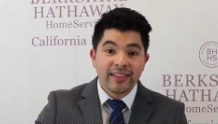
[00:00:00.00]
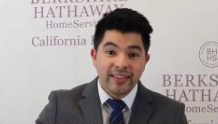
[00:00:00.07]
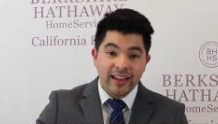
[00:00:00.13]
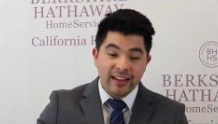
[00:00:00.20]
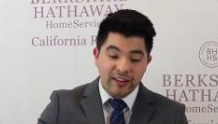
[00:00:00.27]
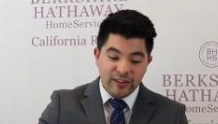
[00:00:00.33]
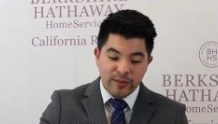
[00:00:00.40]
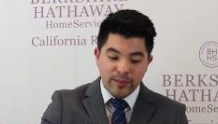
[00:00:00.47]

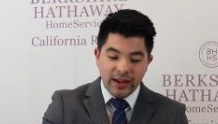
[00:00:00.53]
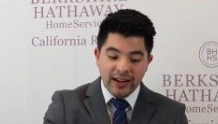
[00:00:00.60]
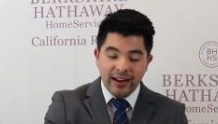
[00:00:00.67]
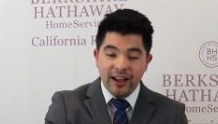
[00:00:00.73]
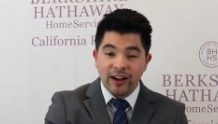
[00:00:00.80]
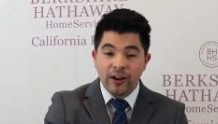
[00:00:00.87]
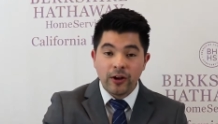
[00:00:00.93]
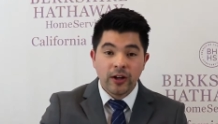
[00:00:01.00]
then you made
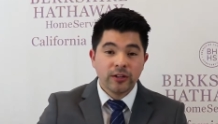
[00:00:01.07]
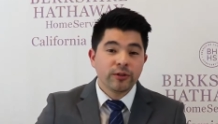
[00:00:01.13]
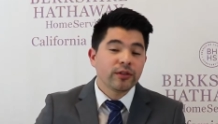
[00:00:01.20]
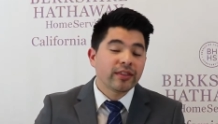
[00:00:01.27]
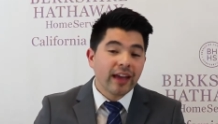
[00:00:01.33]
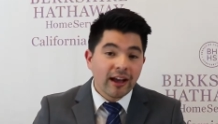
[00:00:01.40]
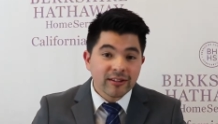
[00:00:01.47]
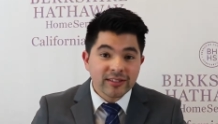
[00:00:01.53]
one
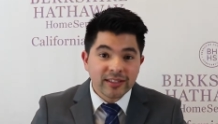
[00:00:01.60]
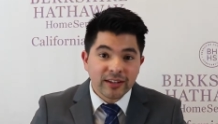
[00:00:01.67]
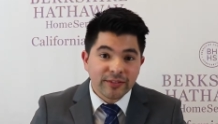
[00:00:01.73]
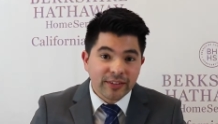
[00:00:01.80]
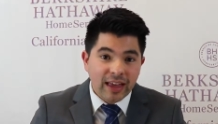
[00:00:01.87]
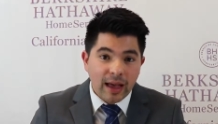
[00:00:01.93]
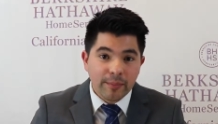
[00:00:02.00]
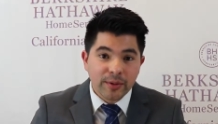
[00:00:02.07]
hundred thousand dollars
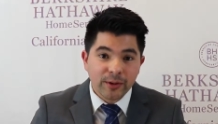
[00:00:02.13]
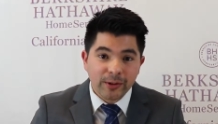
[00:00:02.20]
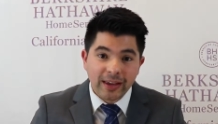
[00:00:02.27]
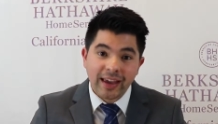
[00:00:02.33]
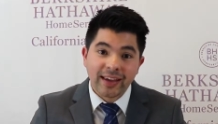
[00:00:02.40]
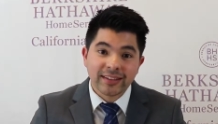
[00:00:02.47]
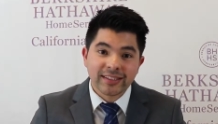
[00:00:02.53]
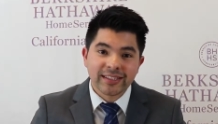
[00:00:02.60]
of capital
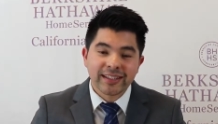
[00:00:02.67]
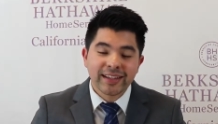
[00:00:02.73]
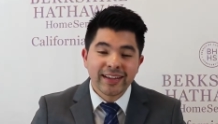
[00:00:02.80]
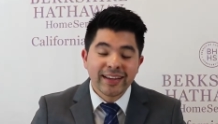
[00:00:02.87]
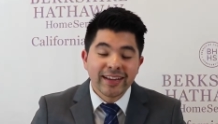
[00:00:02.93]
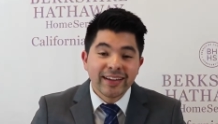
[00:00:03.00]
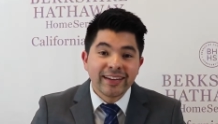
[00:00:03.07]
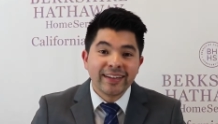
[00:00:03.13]
gains.
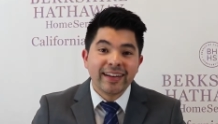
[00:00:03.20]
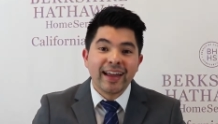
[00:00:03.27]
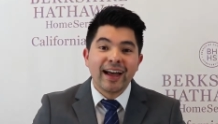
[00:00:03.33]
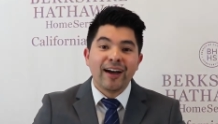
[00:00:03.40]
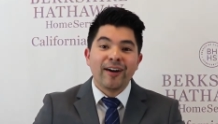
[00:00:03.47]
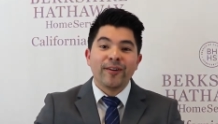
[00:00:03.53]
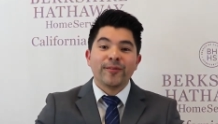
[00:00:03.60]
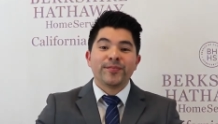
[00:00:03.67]

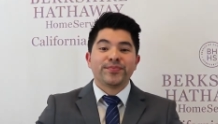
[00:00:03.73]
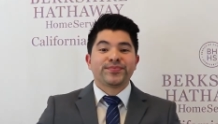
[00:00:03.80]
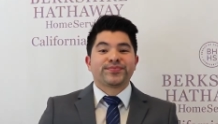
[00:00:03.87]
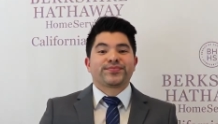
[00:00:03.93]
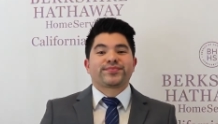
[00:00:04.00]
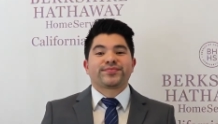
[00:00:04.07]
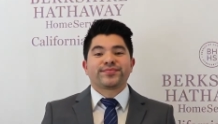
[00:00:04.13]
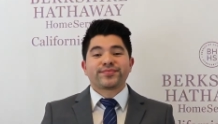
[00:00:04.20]
Now,
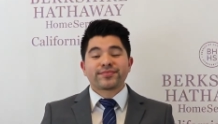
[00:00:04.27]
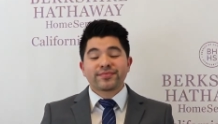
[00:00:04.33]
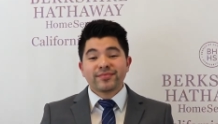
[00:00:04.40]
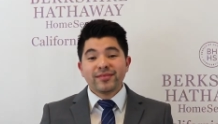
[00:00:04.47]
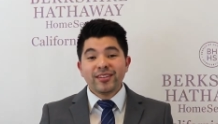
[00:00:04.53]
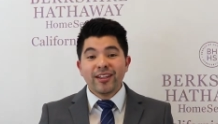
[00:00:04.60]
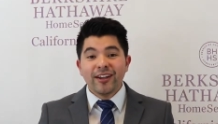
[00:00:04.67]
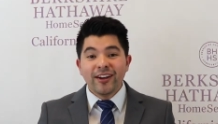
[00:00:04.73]

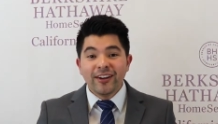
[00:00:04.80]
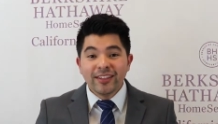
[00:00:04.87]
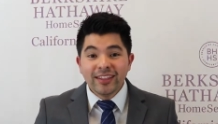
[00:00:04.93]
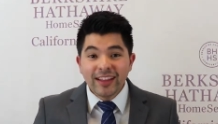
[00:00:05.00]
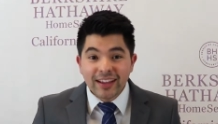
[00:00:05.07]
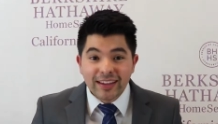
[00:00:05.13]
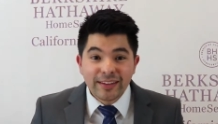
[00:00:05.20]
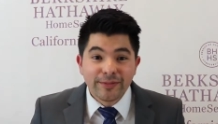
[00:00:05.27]

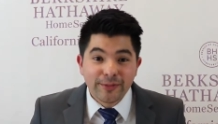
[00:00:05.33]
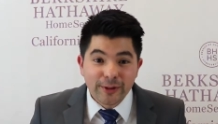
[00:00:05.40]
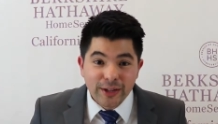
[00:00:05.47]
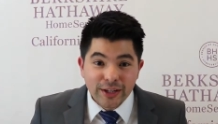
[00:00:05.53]
unlucky for